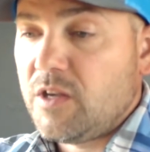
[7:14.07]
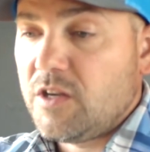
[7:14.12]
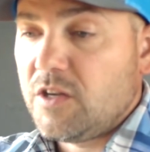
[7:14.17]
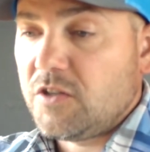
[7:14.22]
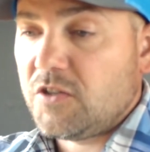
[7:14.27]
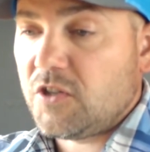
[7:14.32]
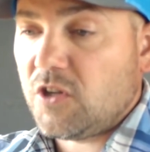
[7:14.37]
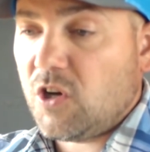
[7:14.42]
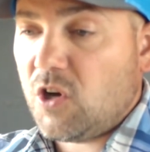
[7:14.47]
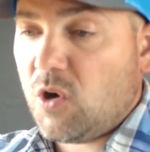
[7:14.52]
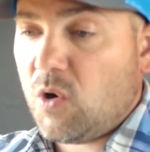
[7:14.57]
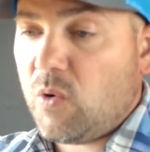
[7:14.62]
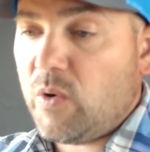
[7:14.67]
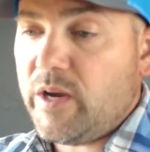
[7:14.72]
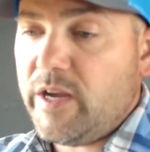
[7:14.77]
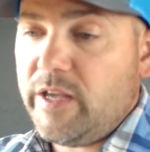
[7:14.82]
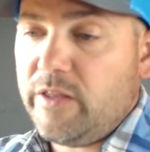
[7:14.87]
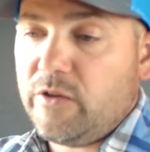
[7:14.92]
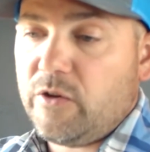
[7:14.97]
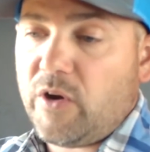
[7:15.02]
So
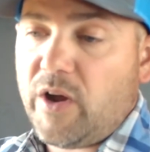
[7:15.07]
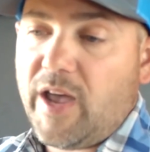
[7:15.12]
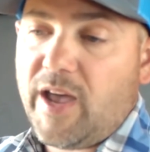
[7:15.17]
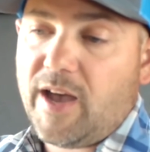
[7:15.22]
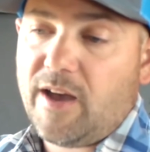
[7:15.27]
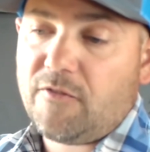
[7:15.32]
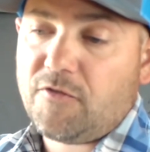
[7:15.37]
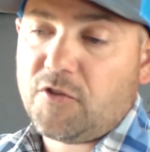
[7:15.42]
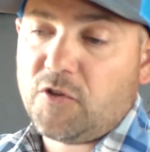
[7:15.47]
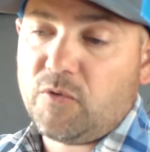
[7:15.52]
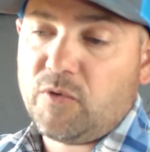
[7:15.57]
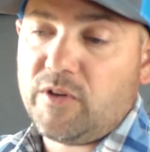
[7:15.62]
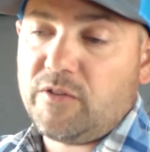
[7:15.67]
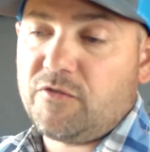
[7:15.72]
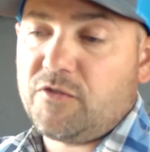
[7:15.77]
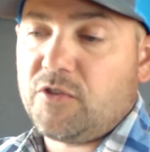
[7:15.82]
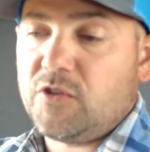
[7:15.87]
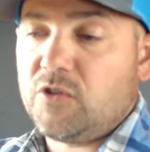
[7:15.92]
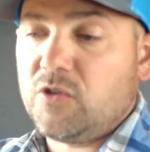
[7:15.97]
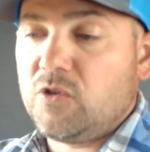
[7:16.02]
either after
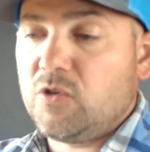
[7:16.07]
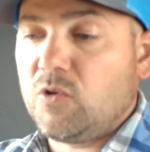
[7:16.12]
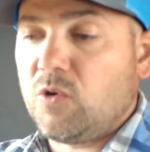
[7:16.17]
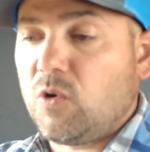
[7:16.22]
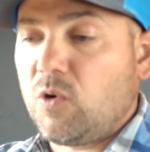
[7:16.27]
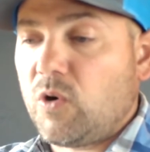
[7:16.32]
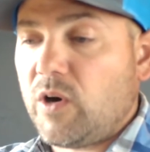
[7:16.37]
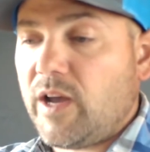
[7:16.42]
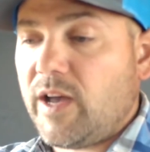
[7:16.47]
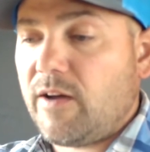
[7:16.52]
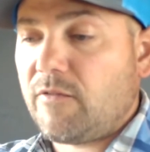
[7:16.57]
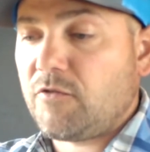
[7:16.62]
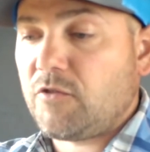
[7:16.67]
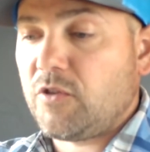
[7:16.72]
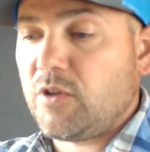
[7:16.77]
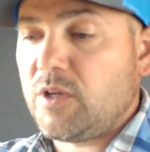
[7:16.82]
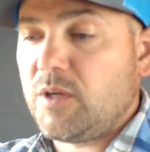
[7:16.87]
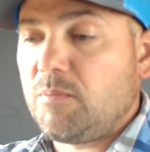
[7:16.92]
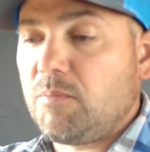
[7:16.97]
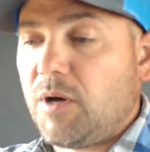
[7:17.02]
review or after
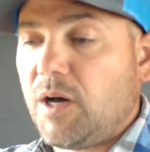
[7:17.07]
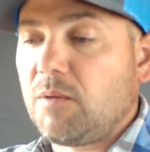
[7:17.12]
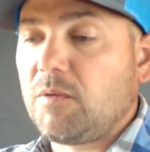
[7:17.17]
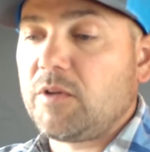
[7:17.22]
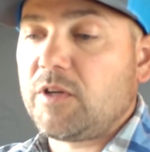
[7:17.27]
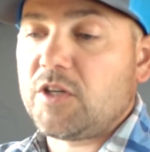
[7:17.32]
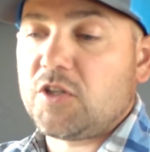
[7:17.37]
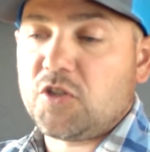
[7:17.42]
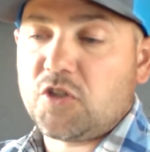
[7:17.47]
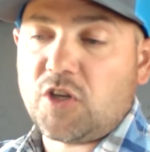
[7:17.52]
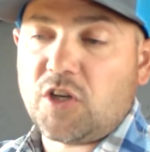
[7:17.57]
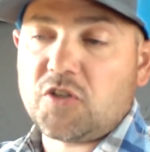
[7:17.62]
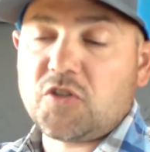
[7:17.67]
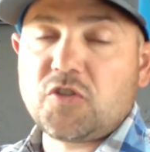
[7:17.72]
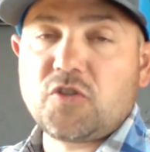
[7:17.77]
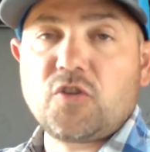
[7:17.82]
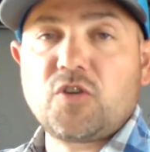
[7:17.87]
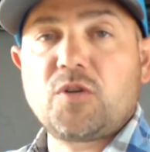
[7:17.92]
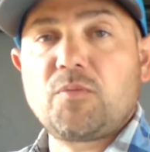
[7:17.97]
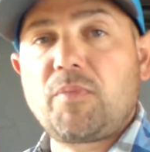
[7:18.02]
the public
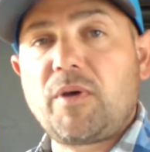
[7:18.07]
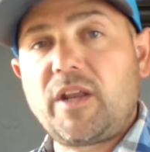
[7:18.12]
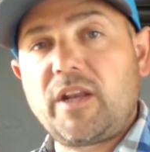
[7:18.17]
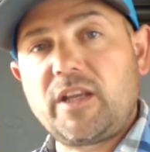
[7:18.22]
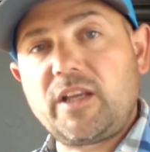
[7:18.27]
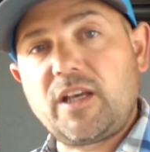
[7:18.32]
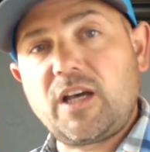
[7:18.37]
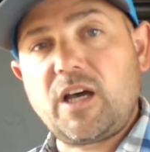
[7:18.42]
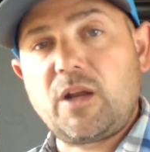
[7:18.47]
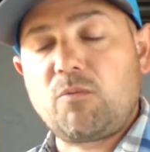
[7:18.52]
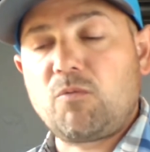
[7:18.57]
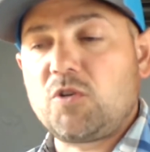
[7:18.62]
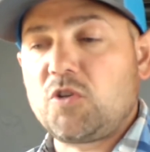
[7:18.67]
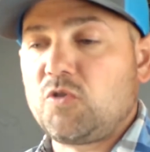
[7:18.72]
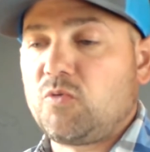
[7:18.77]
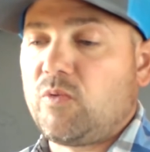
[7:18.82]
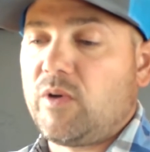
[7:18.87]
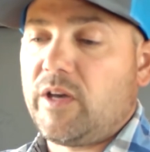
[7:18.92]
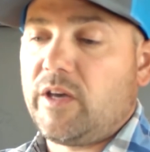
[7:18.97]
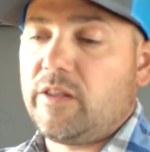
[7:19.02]
adjuster, depending on
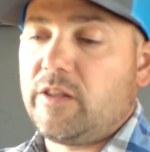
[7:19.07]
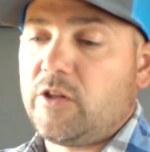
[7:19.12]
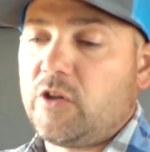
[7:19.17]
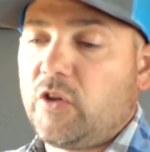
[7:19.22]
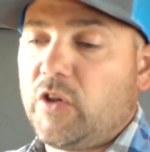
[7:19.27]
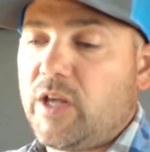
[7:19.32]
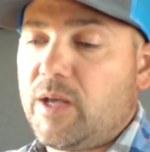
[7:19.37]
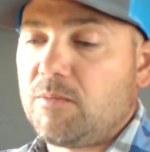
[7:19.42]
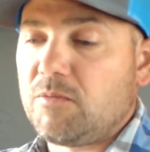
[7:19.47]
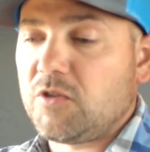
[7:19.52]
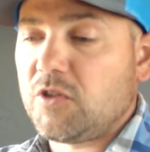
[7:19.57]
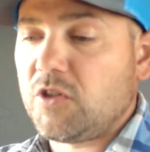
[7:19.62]
which way the claims